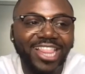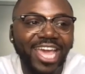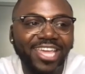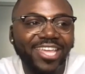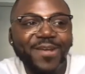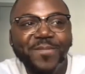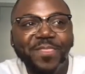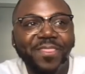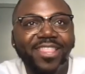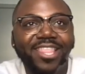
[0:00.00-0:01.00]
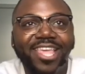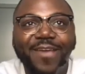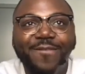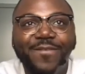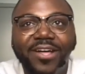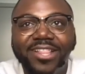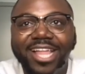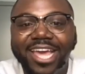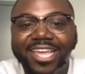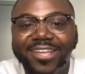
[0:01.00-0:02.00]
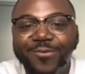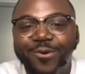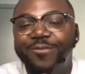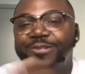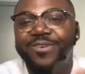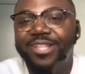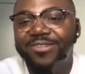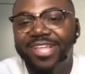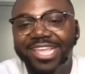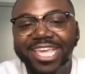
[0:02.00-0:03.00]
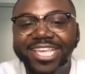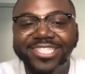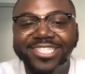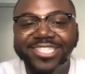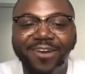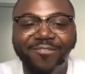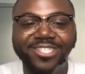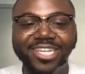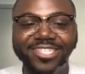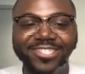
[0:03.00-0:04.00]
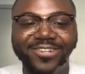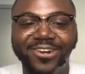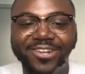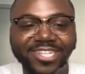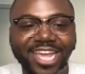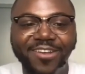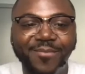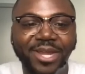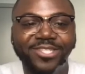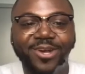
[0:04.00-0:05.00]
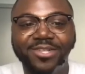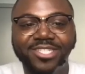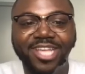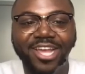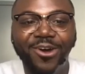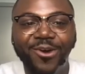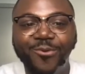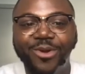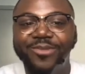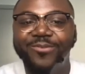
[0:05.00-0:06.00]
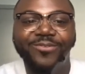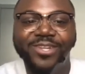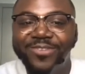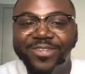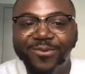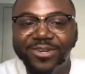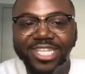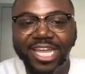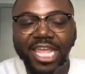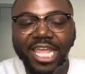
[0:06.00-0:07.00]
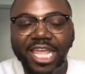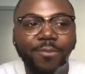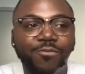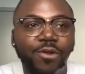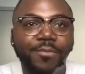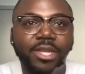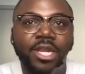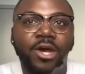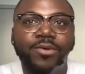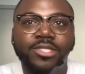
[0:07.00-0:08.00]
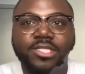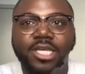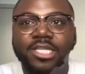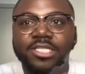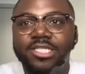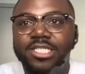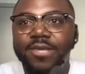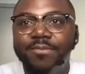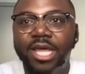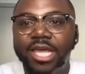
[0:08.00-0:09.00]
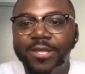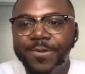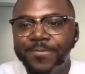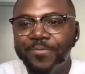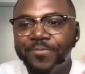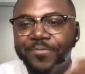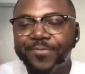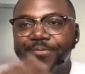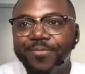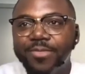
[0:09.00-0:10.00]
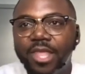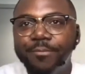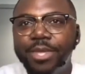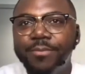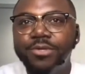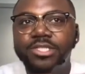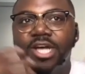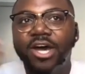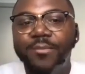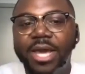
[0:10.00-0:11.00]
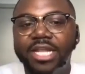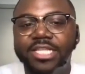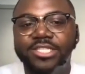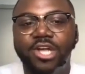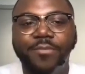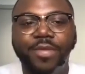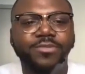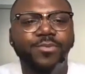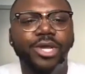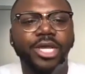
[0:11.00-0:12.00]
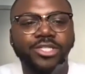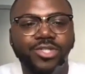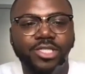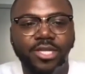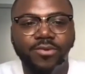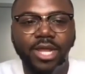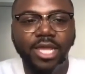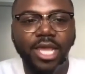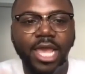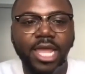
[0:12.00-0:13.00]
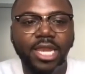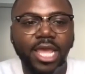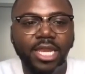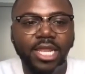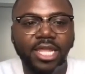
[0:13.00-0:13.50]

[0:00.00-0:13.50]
like it felt like, well, first of all, the, easy conversation starter because everybody's always like, oh, what, you know, what does that name come from? But it always, it just seemed like people just automatically saw me as more interesting, right? And and,